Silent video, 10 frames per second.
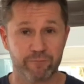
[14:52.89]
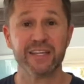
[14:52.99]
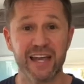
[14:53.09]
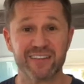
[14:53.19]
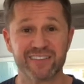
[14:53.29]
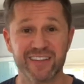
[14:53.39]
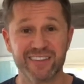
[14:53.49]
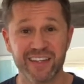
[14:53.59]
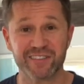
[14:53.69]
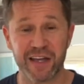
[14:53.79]
Yes, it
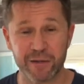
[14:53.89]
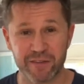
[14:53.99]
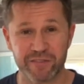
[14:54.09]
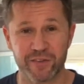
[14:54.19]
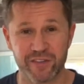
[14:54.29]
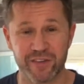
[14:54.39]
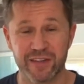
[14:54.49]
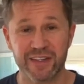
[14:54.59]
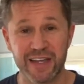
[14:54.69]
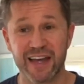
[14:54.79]
takes time at first.
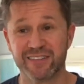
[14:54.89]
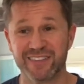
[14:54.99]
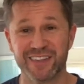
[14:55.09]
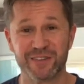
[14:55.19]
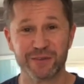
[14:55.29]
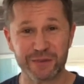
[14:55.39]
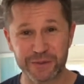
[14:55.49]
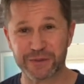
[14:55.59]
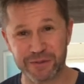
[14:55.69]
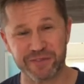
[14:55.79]
Yes, it's a little
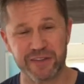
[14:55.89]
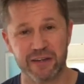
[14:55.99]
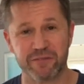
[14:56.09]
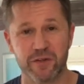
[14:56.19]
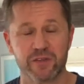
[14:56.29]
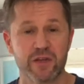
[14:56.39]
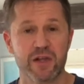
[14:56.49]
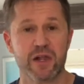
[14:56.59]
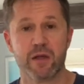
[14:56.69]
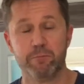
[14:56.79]
goofy at first,
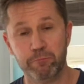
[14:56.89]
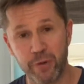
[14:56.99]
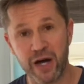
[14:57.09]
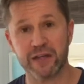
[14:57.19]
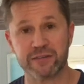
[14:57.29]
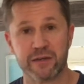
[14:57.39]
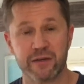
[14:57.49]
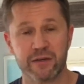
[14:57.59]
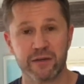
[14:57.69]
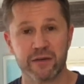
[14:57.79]
but
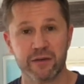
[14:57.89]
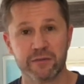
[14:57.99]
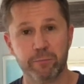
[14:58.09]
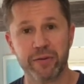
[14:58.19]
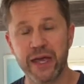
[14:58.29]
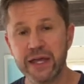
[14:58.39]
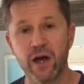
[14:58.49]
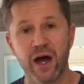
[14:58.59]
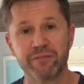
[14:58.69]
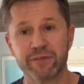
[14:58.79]
the
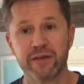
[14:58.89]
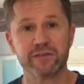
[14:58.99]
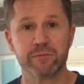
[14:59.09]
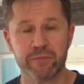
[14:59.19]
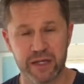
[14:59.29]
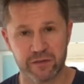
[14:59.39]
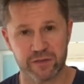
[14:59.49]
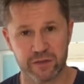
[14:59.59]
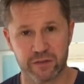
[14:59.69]
payoff is amazing.